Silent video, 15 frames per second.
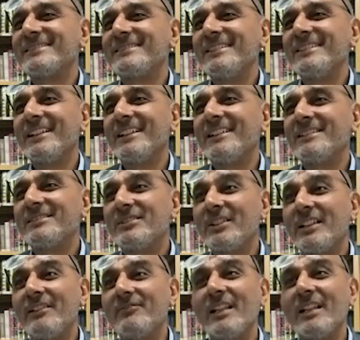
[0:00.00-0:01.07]
Yeah, to
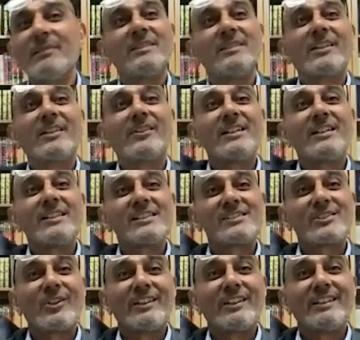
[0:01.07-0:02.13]
give them the greatest
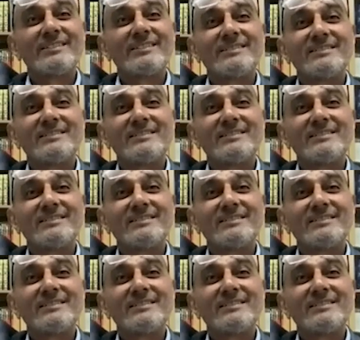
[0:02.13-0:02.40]
honor.